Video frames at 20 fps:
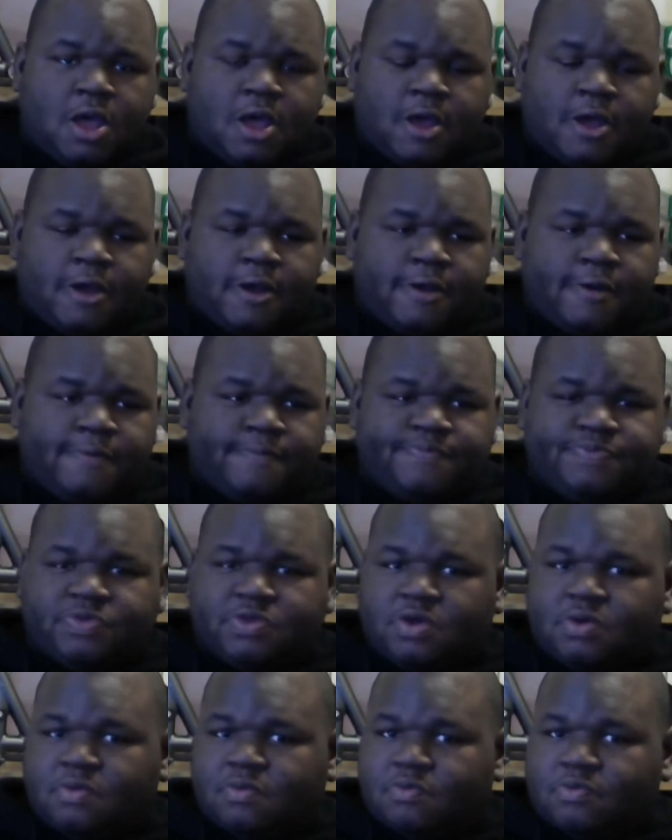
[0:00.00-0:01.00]
um,
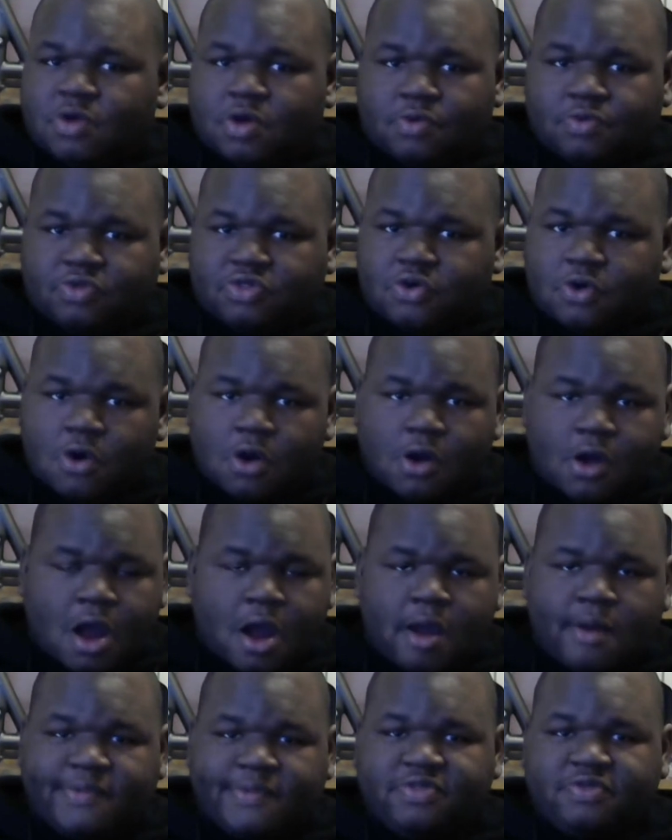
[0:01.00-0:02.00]
torque
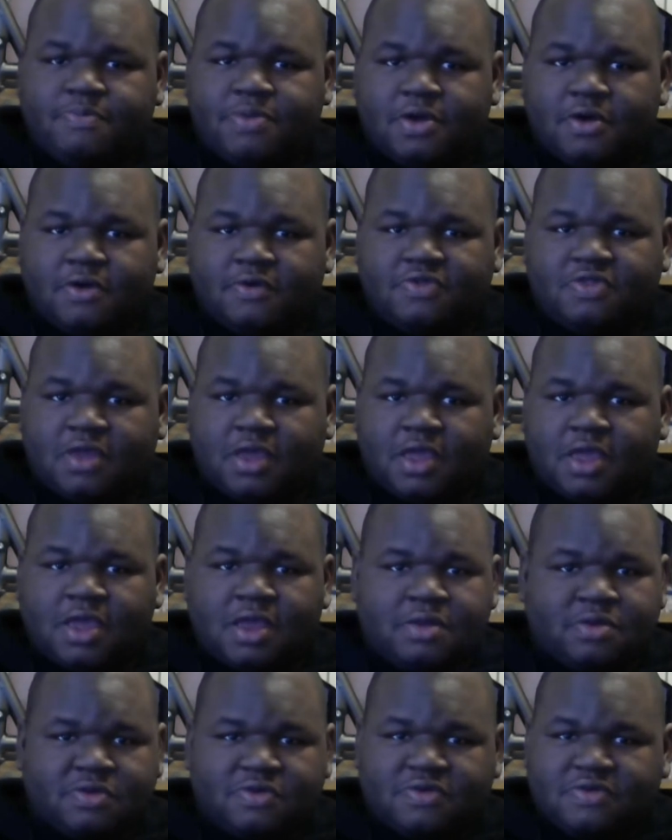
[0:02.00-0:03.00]
arms built
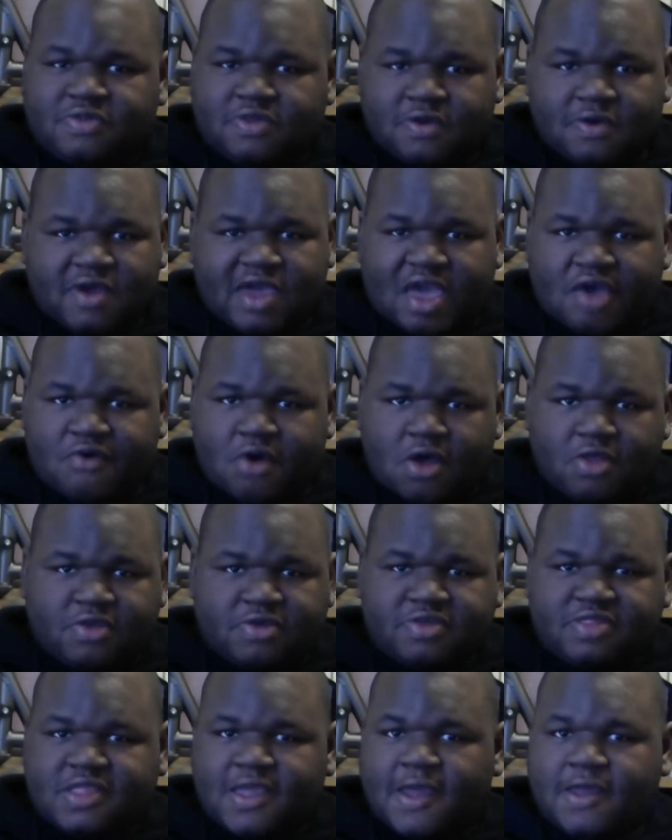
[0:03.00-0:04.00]
in. You still have all
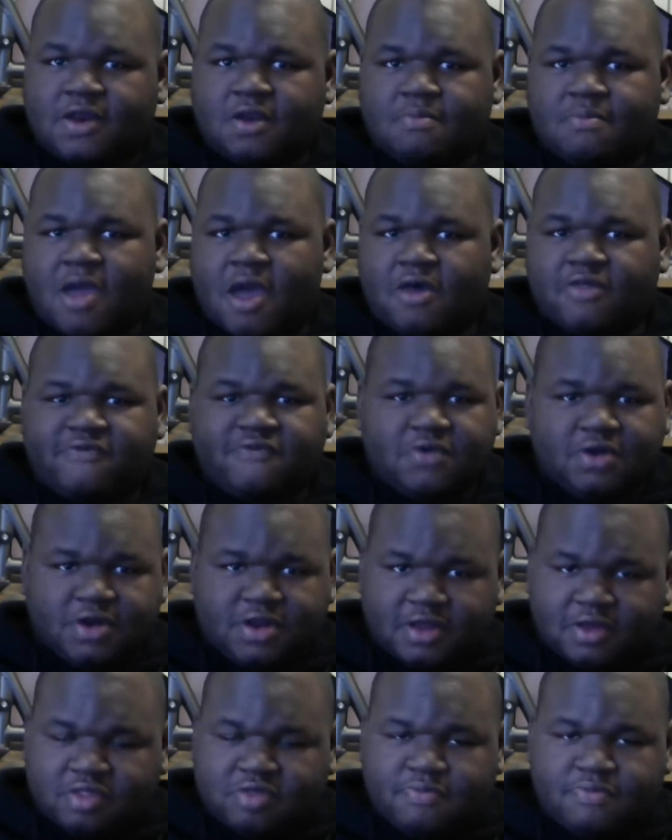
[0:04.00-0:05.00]
the standard mounts for
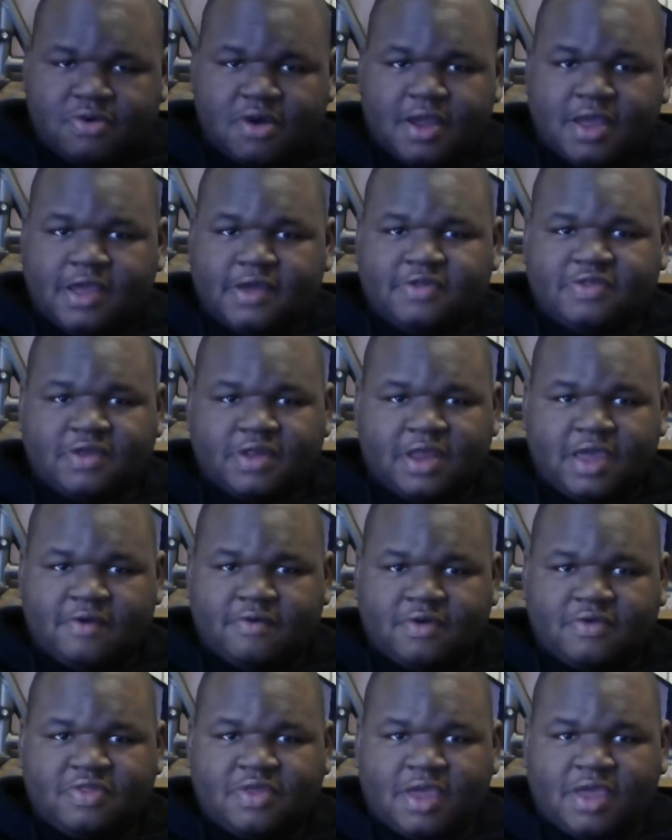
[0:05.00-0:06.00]
disc brakes and
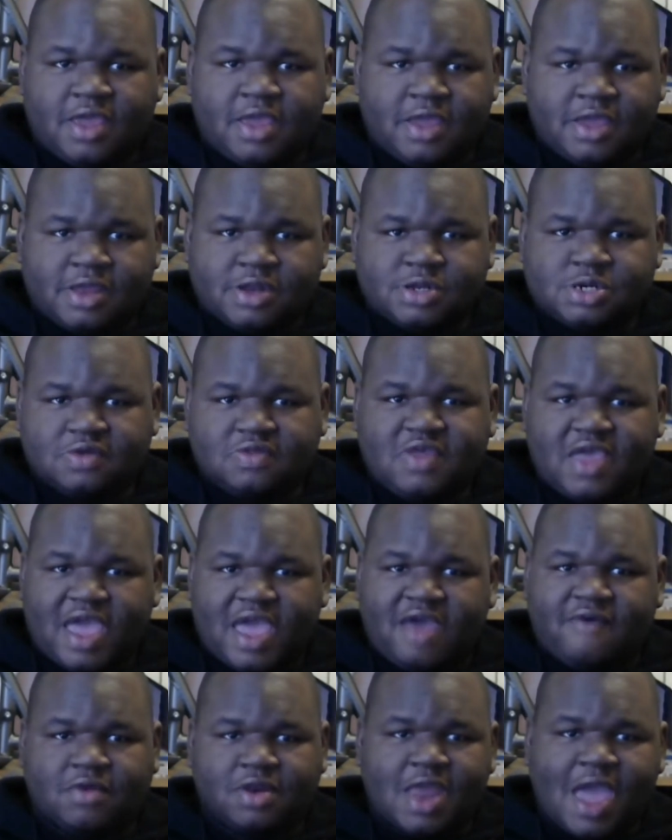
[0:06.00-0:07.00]
everything, and just
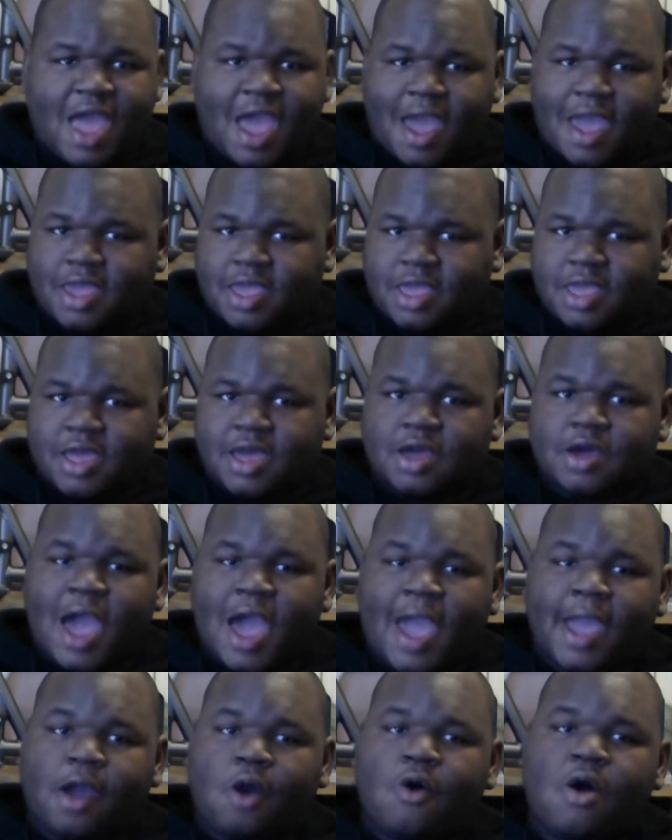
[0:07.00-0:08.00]
having high-end,
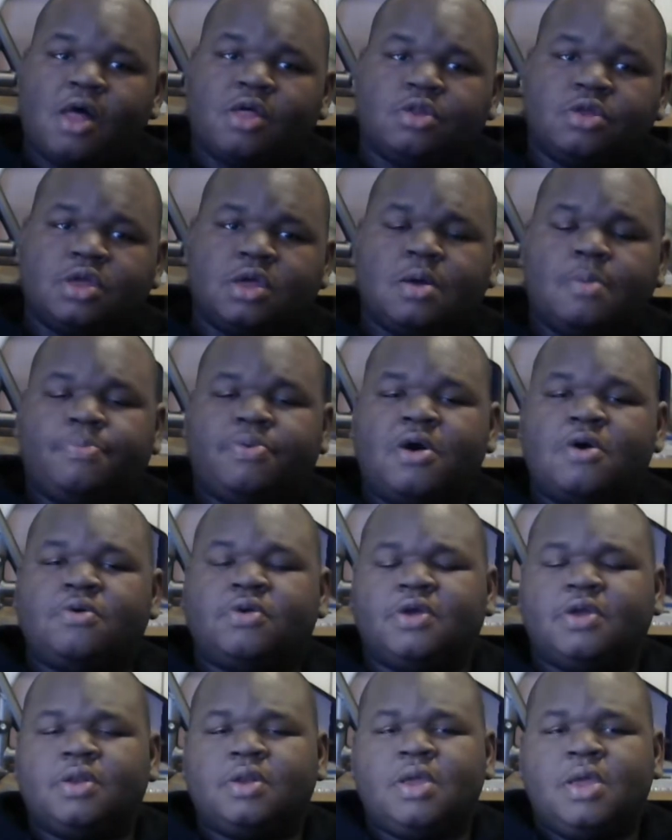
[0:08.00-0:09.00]
high-quality
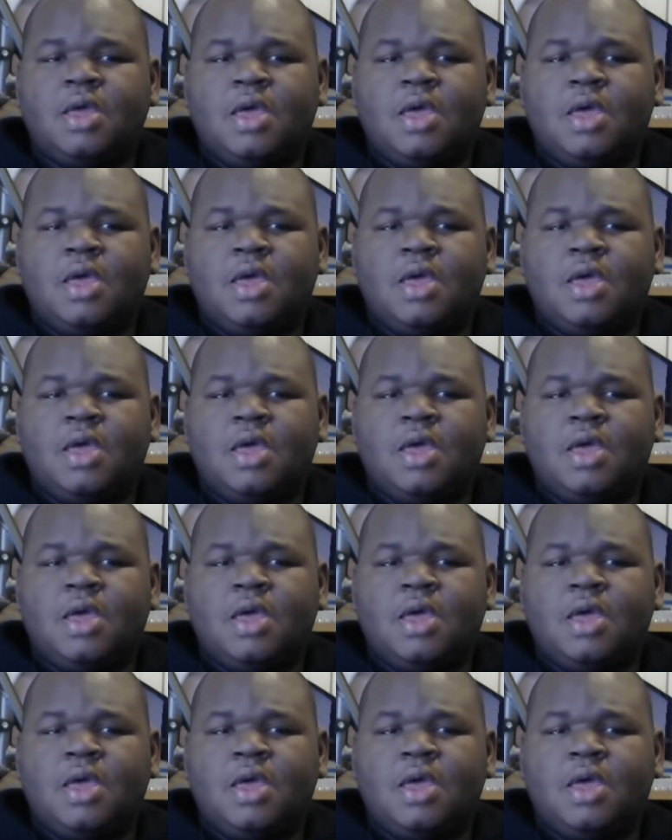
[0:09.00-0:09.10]
component